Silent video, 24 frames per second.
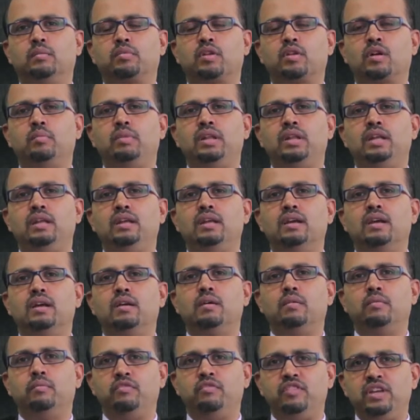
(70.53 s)
probably
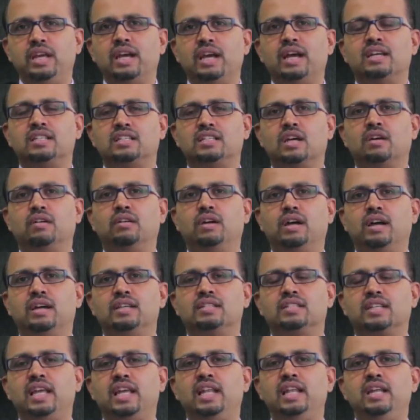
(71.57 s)
we as
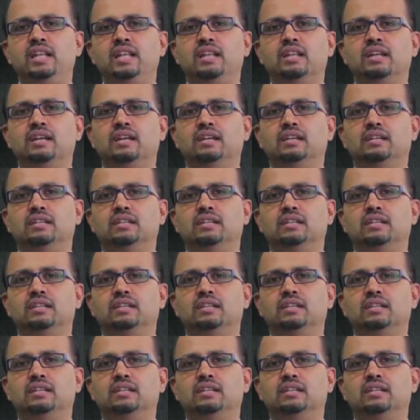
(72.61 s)
Scalene